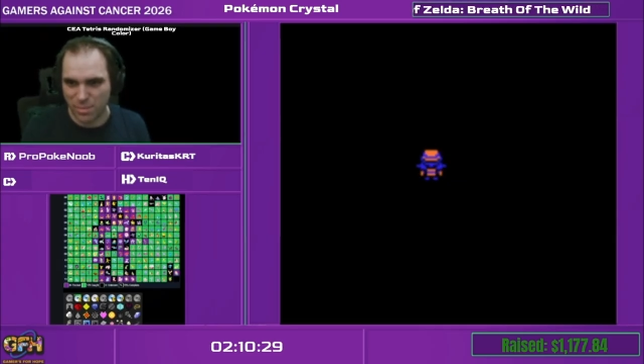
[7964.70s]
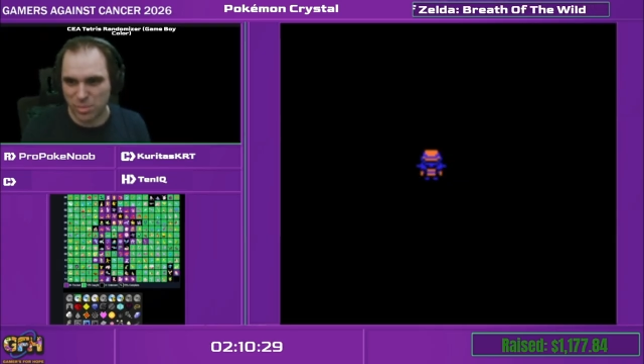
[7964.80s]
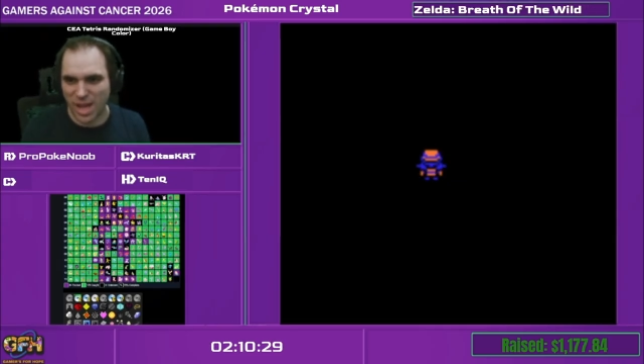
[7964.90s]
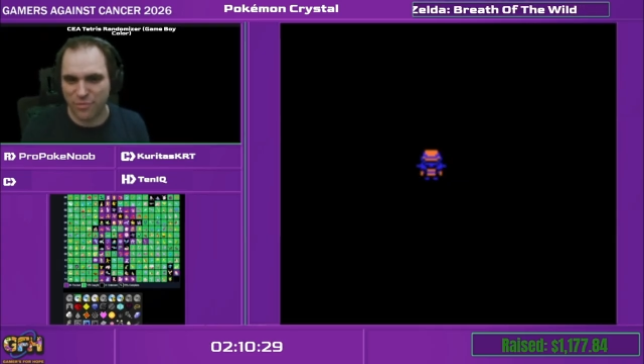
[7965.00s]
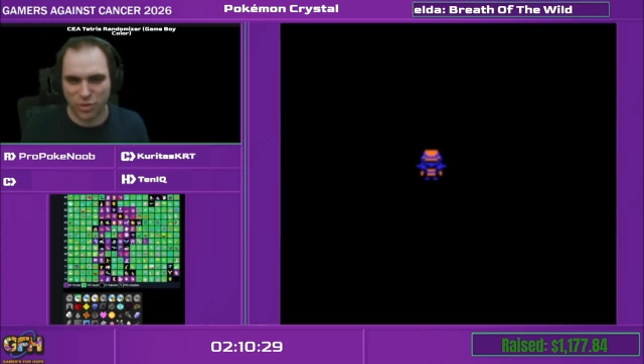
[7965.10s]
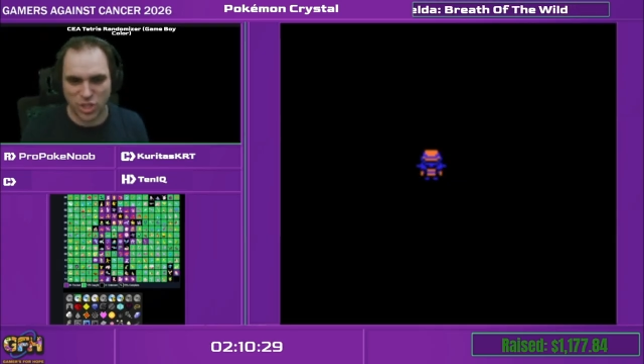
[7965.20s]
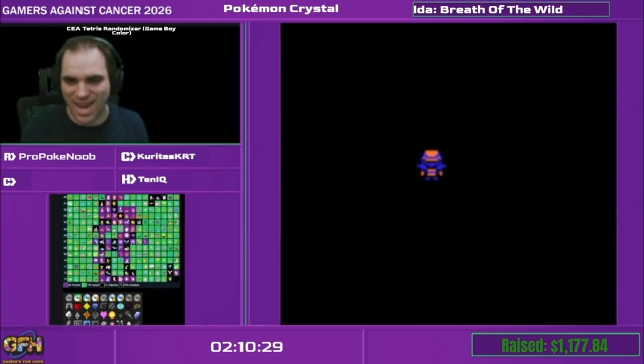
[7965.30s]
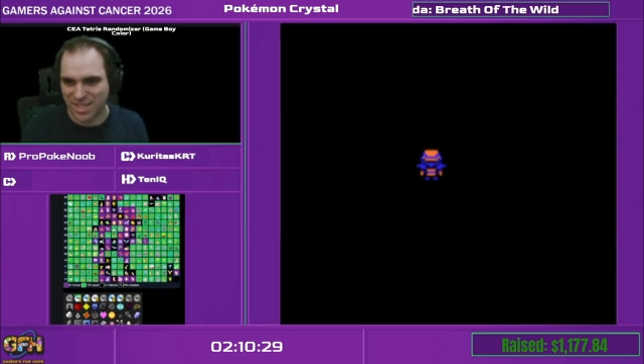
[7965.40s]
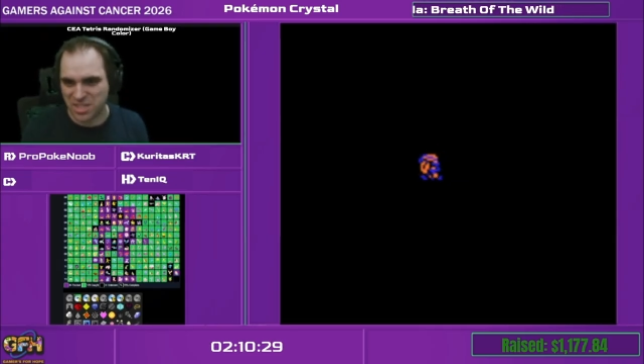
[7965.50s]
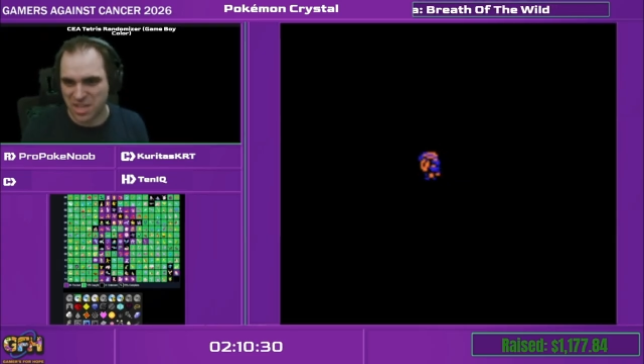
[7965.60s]
I'm glad for
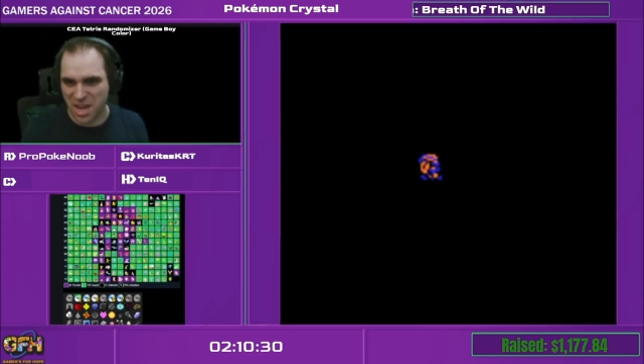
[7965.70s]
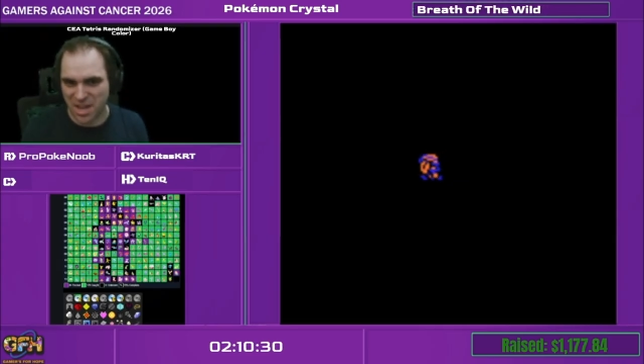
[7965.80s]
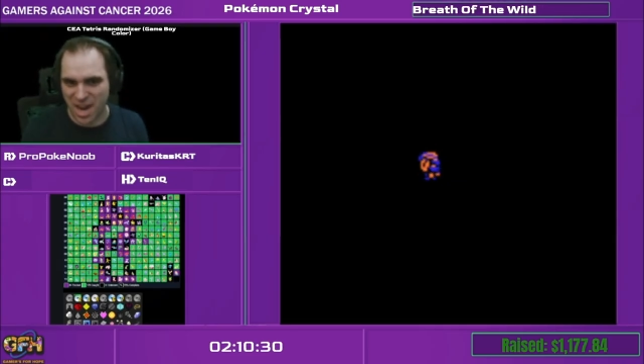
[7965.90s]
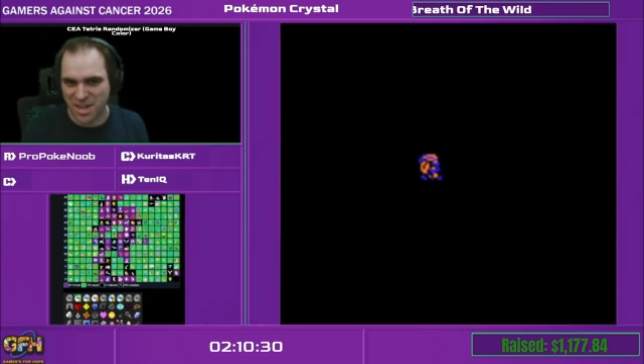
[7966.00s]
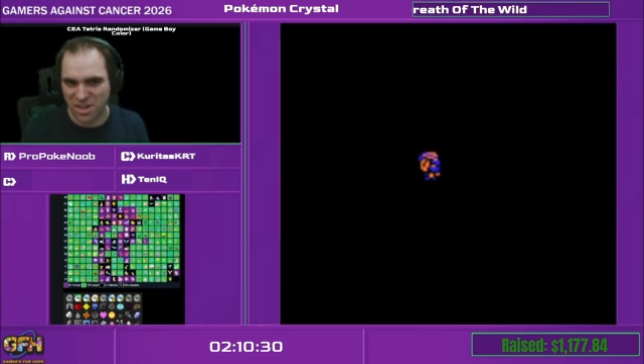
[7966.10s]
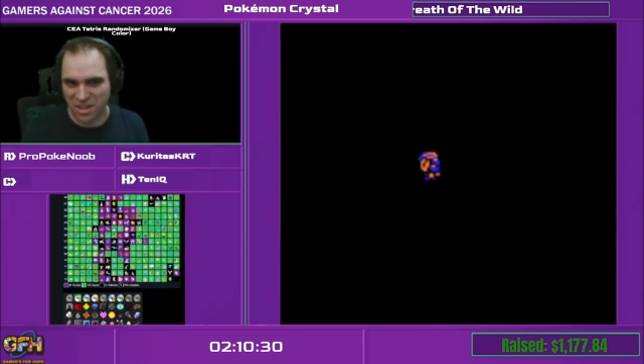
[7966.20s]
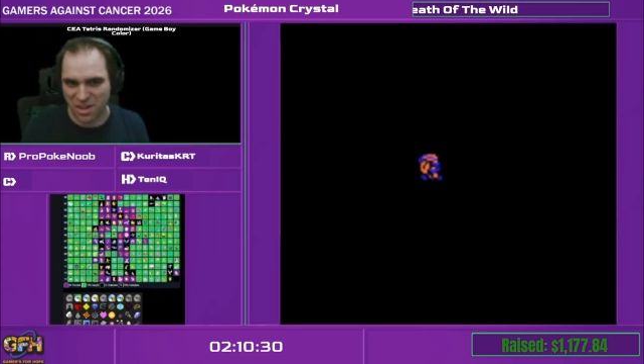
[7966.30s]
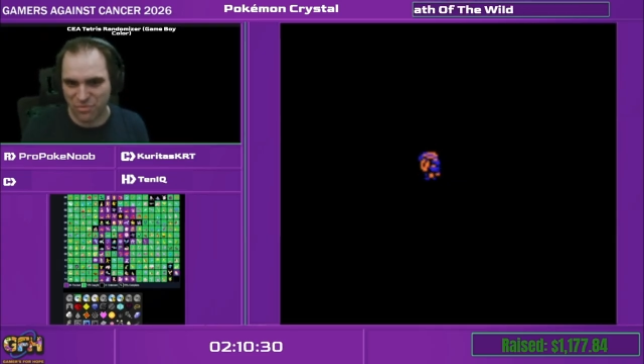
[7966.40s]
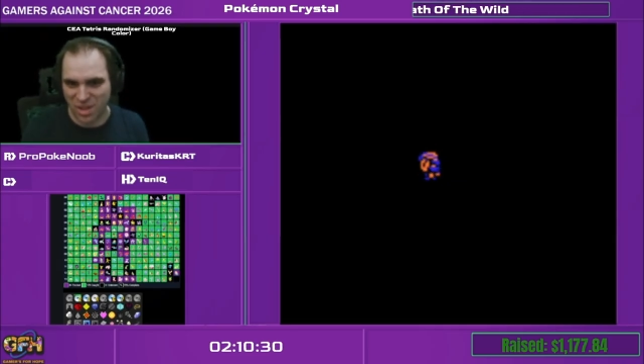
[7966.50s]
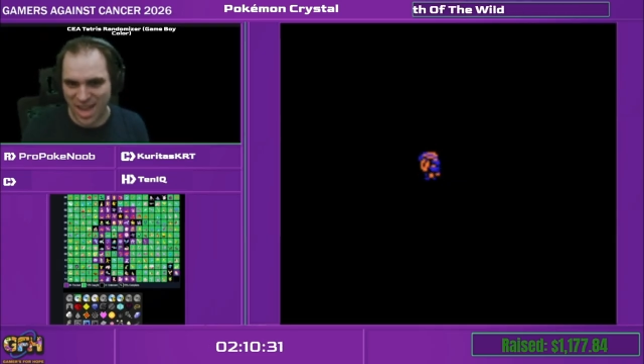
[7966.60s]
chat's sake I didn't
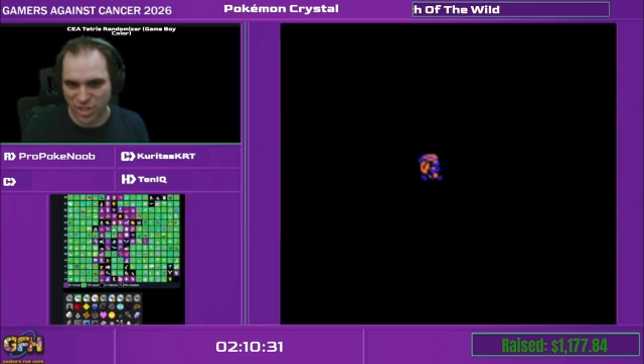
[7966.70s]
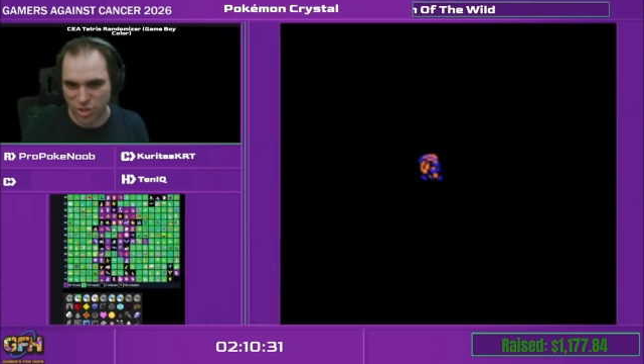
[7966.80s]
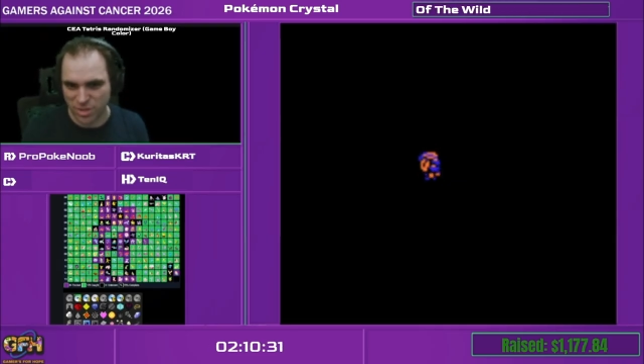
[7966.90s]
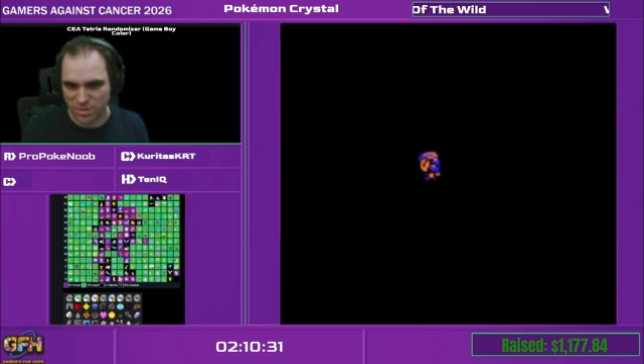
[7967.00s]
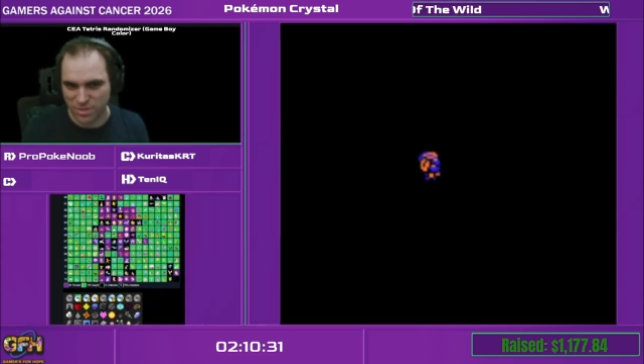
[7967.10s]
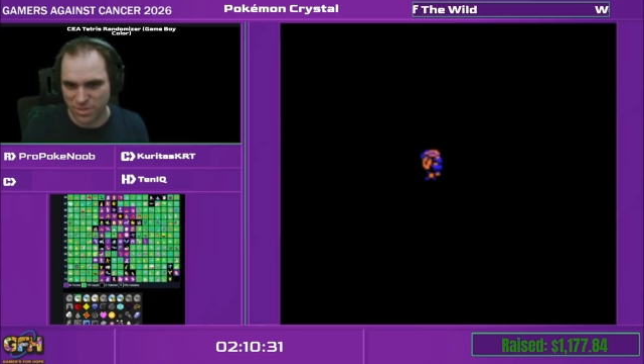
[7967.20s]
get Flash.